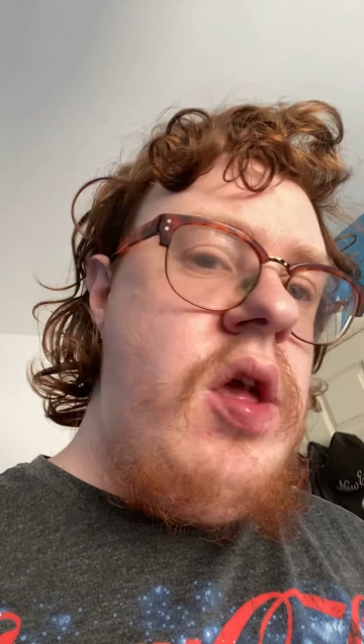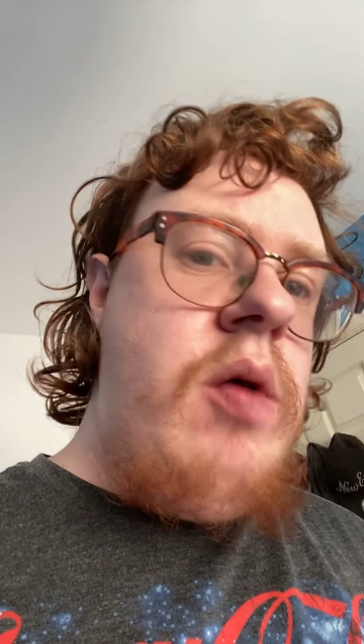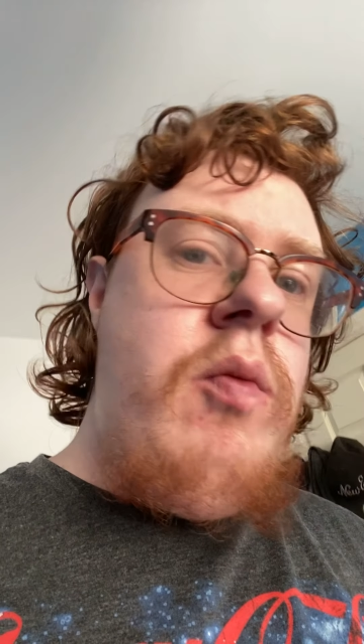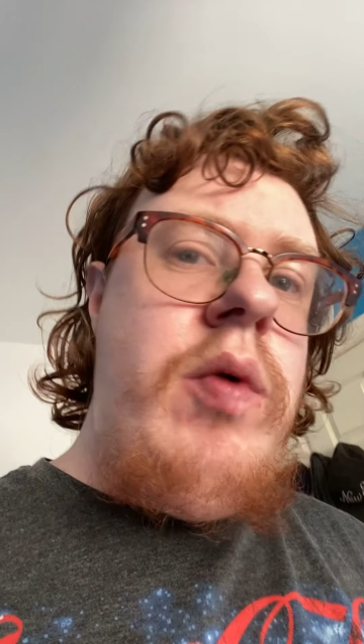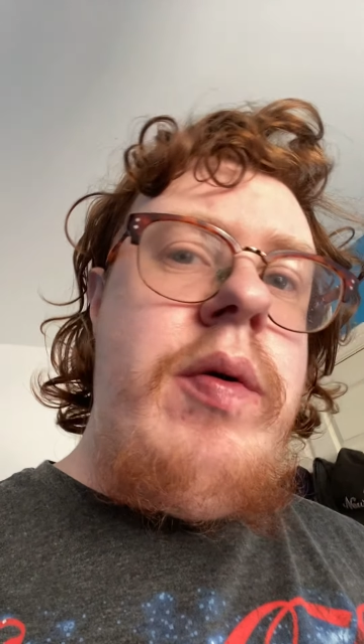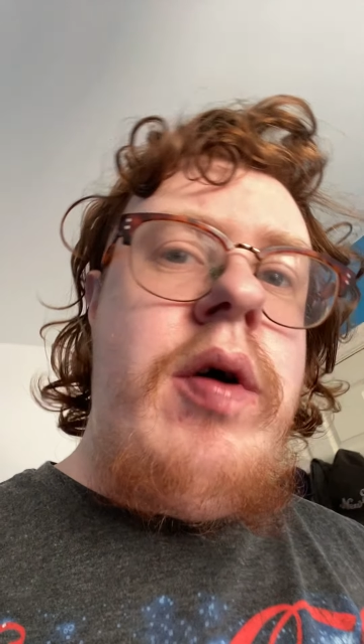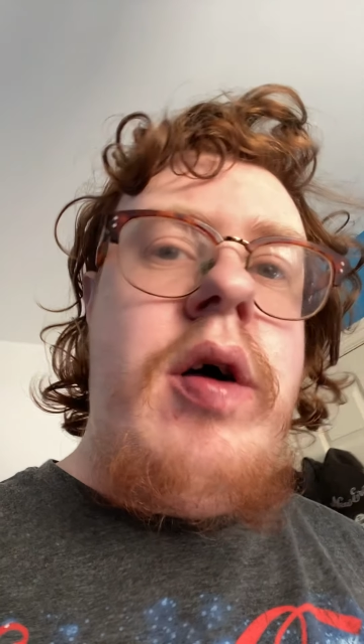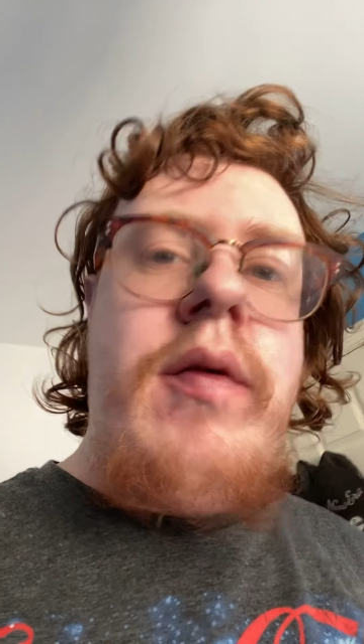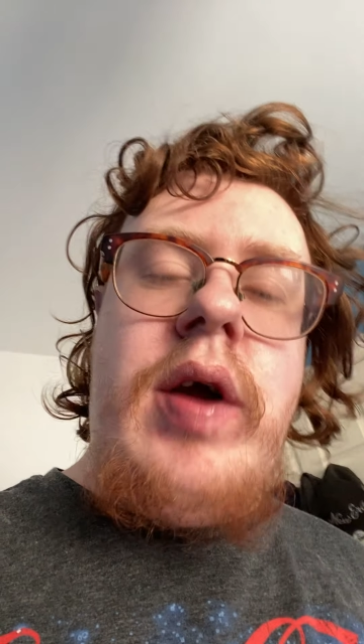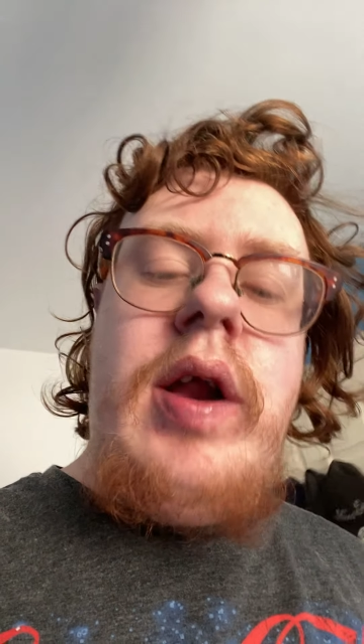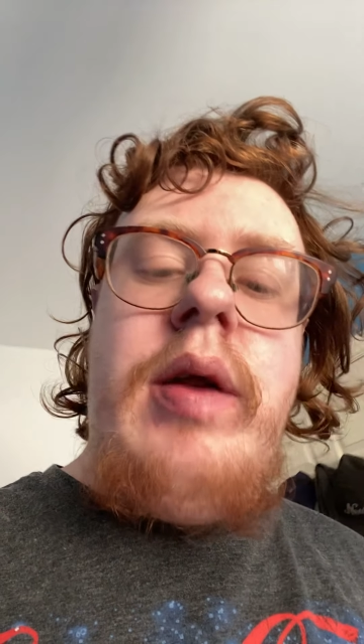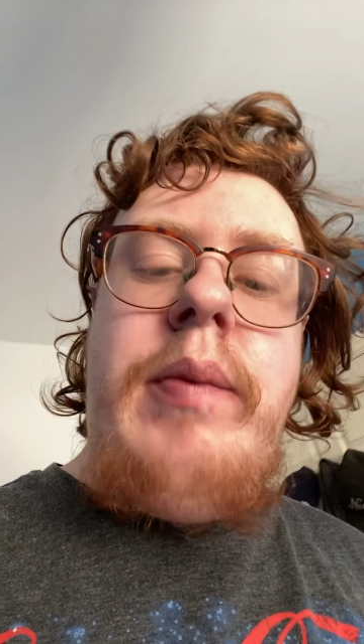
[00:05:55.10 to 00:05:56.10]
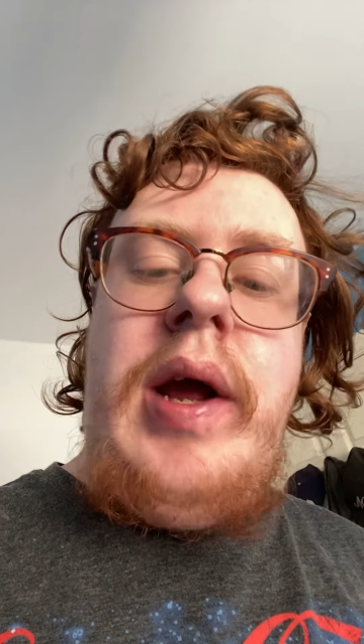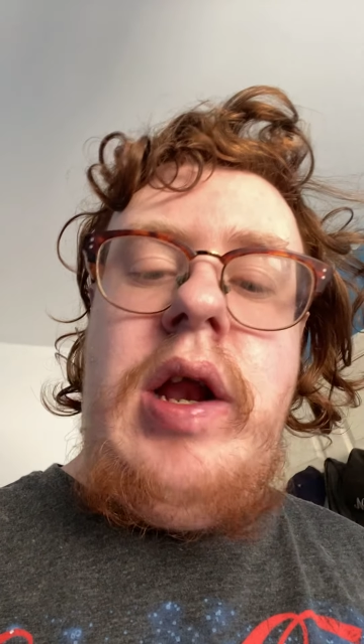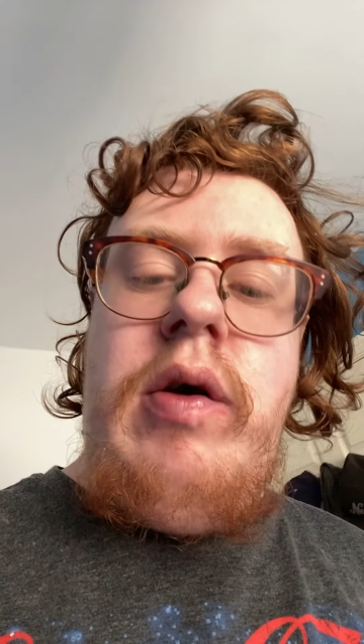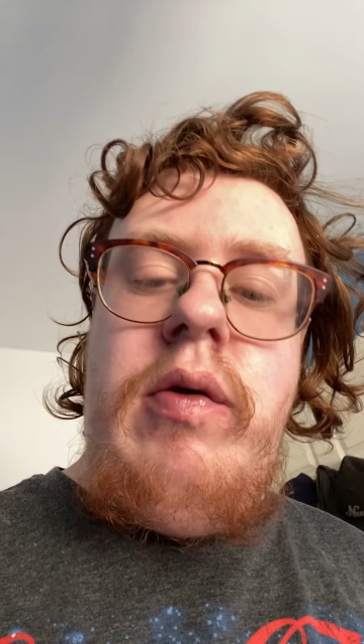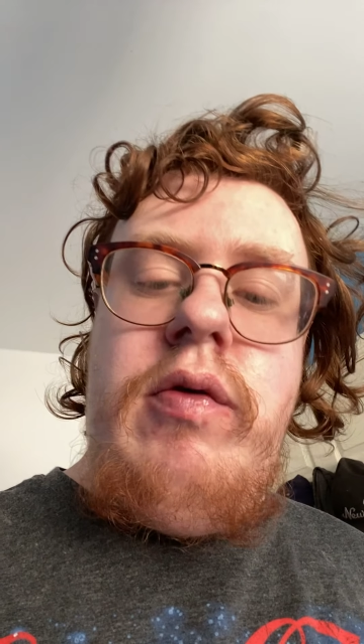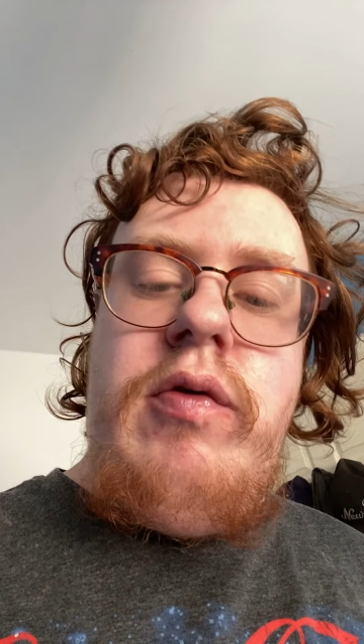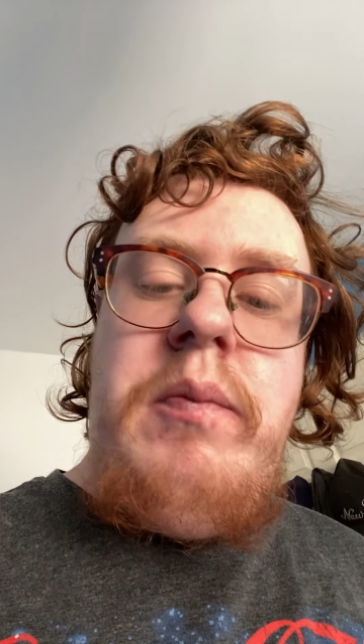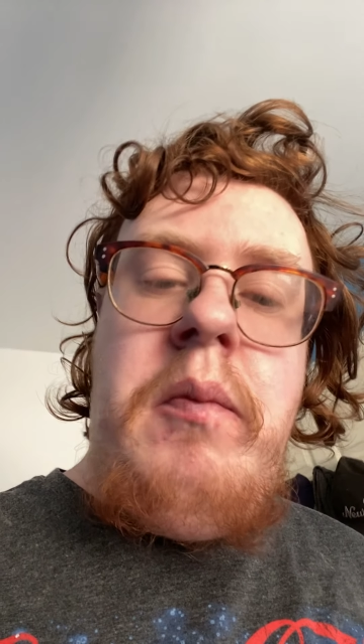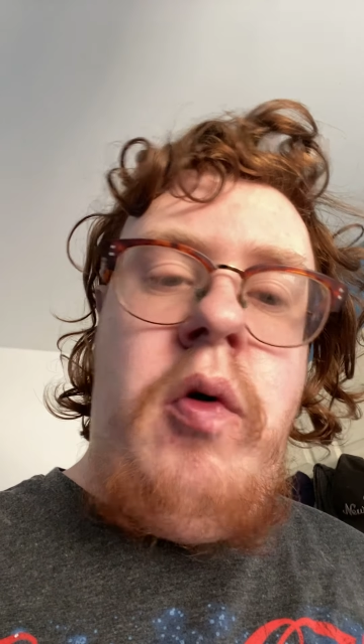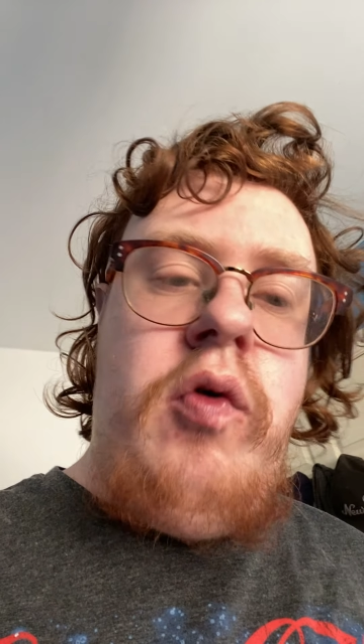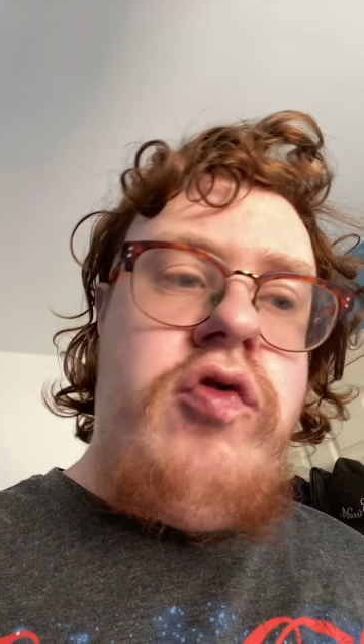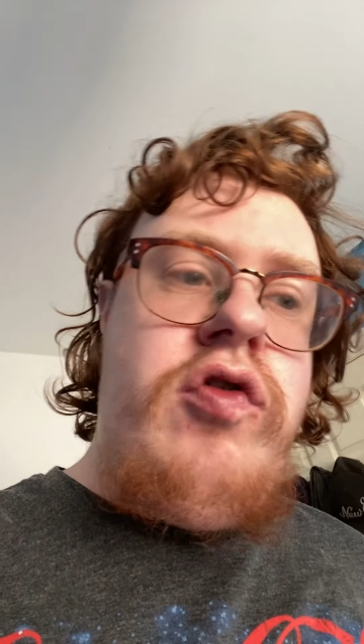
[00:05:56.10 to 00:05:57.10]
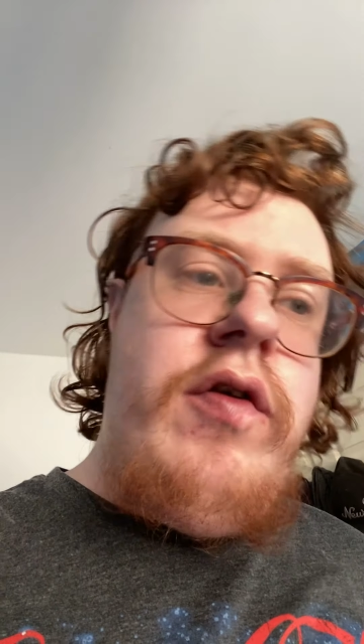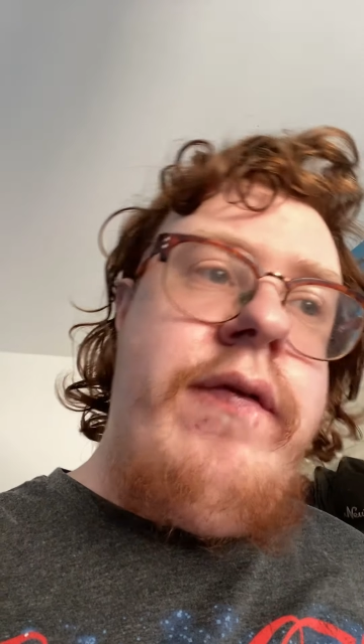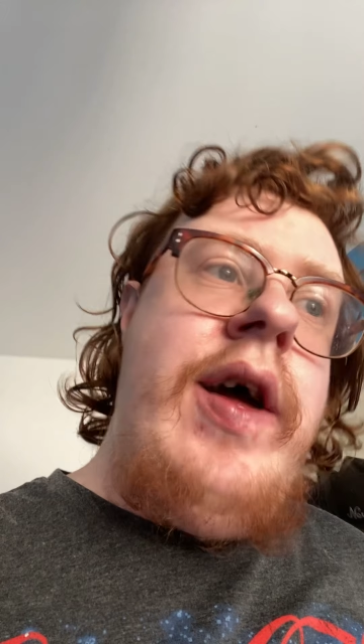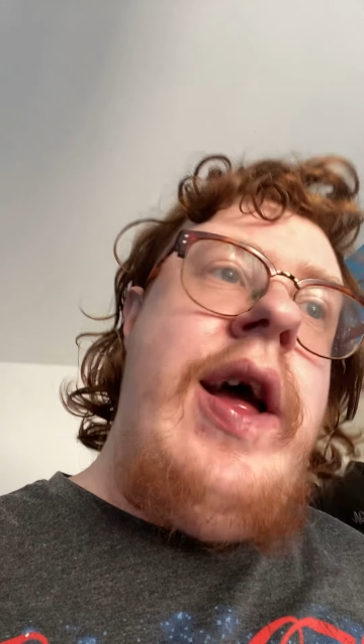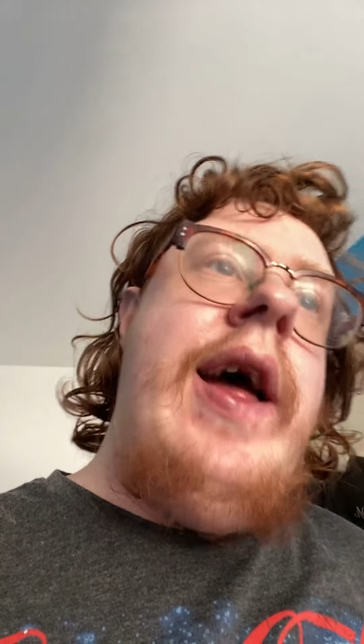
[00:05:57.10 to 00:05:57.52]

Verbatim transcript: we are going to be doing more stuff.